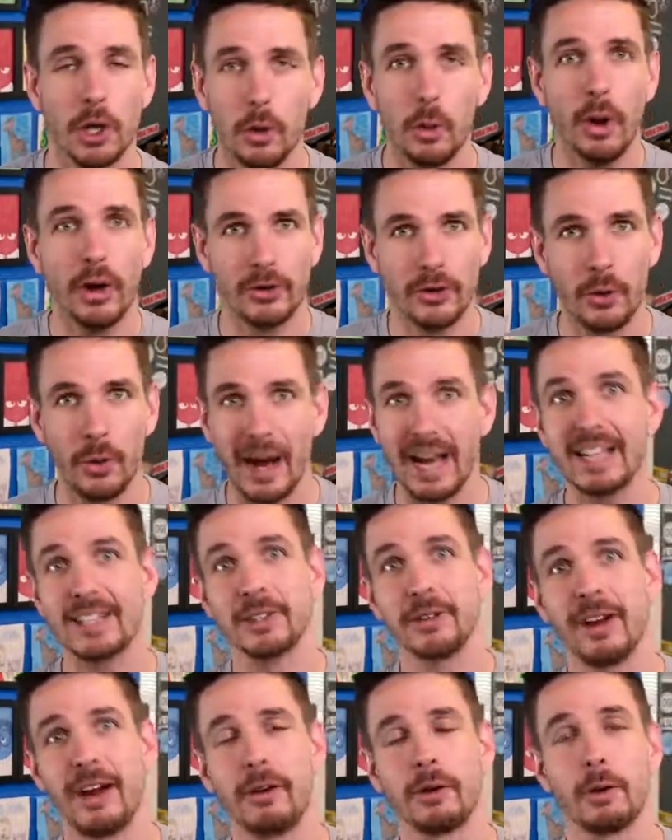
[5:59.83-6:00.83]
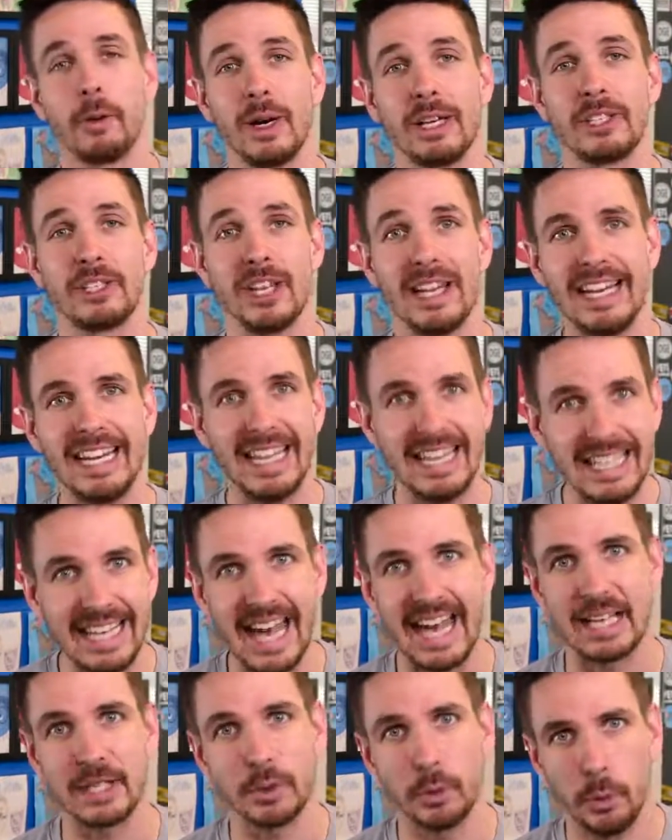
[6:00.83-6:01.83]
So, to answer our question,
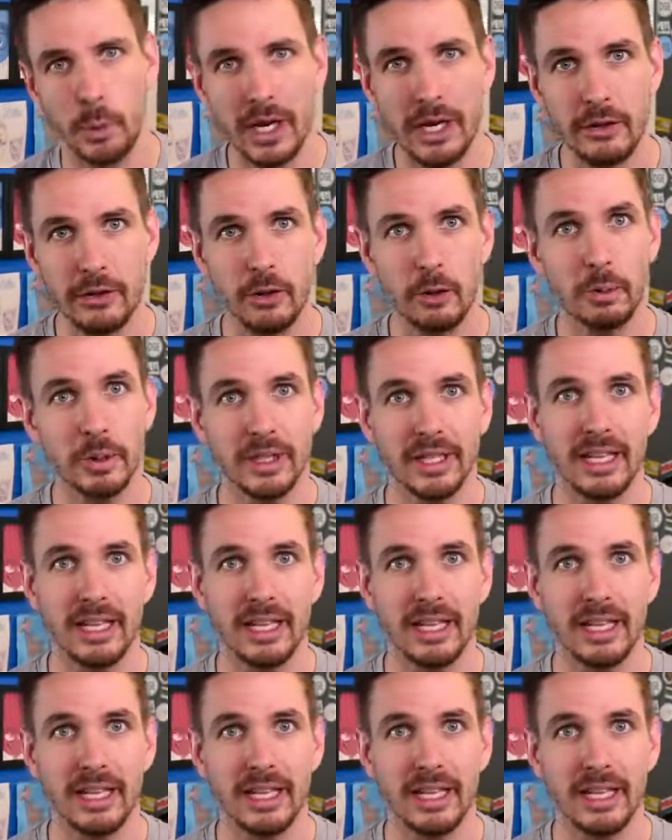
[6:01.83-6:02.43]
yes, we do